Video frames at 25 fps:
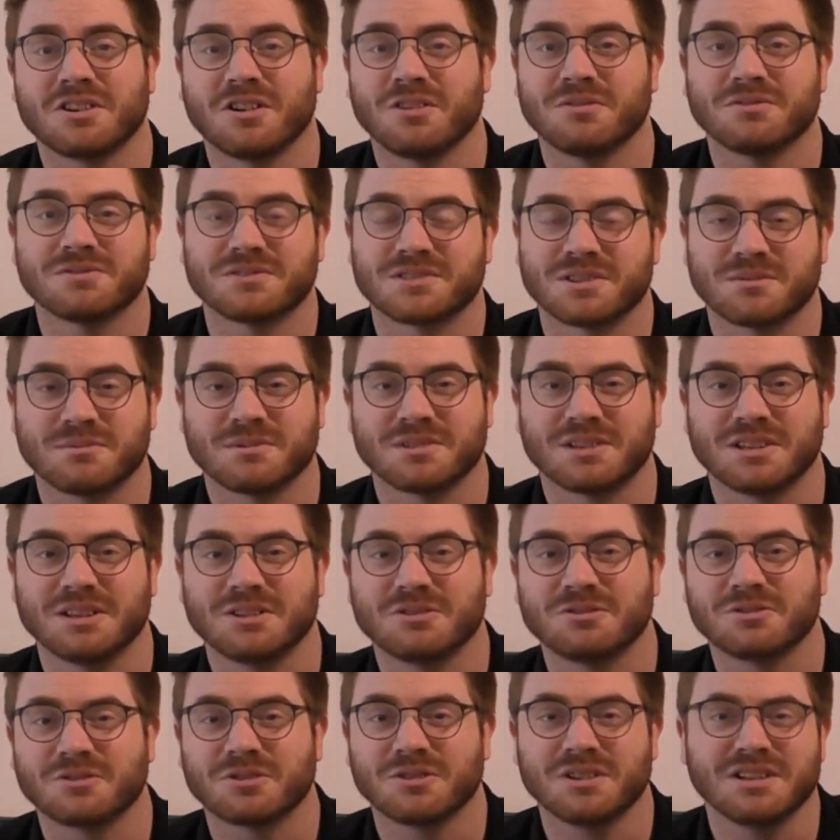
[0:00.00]
off some of the
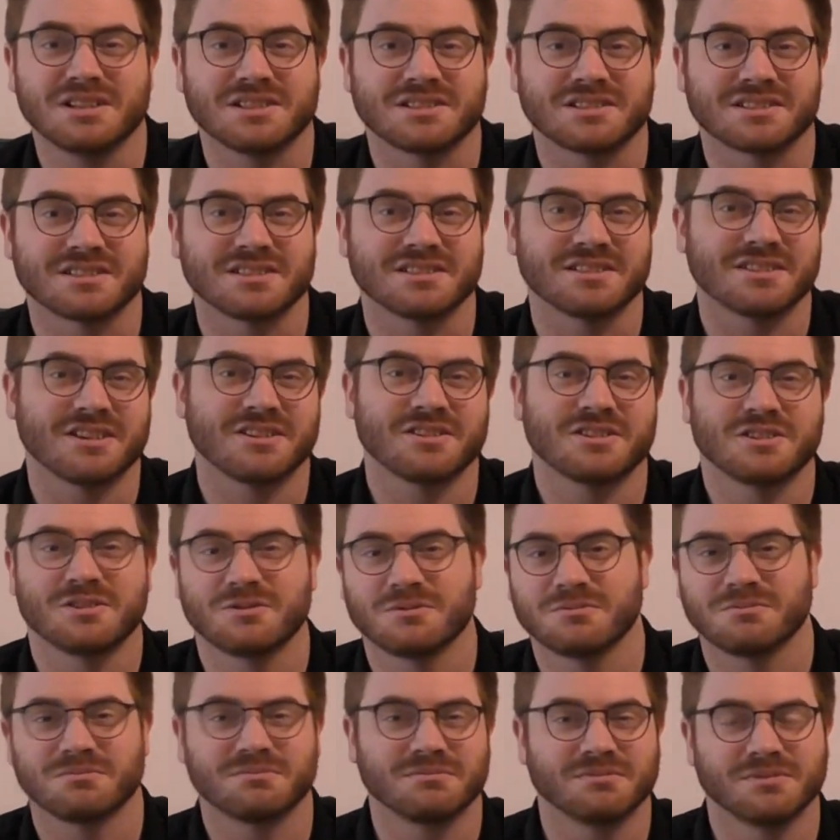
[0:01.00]
little grids that tell
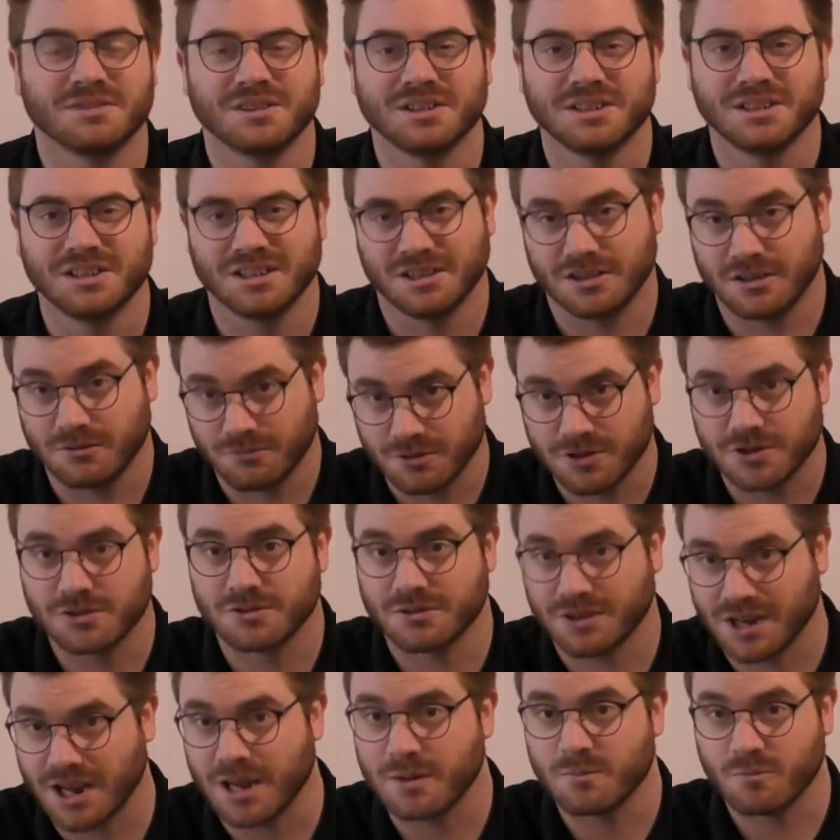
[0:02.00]
you in the
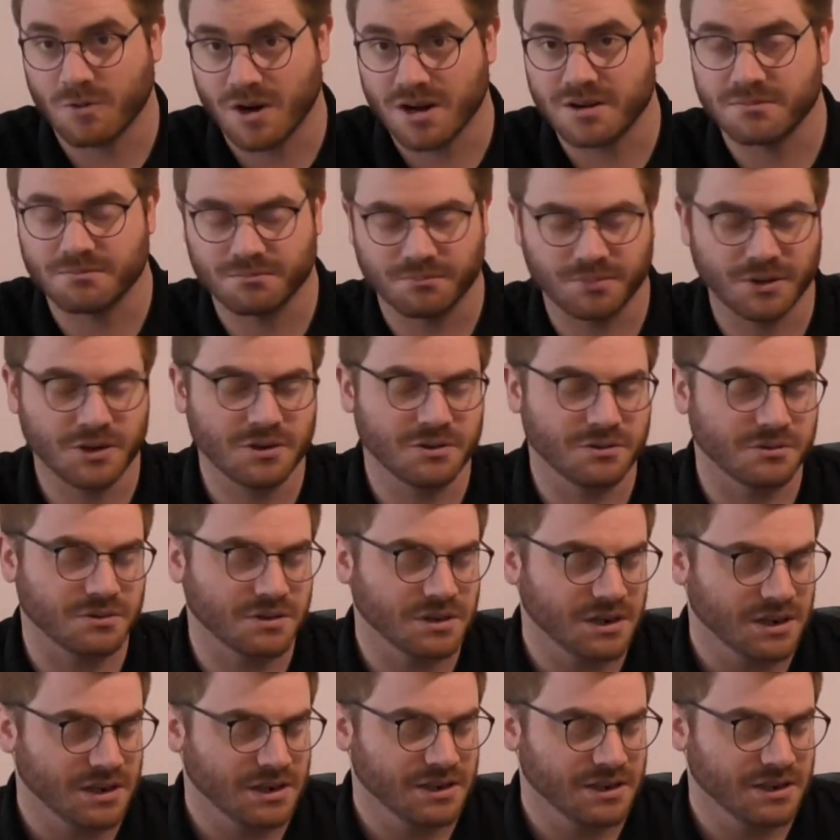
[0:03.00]
original game red and blue,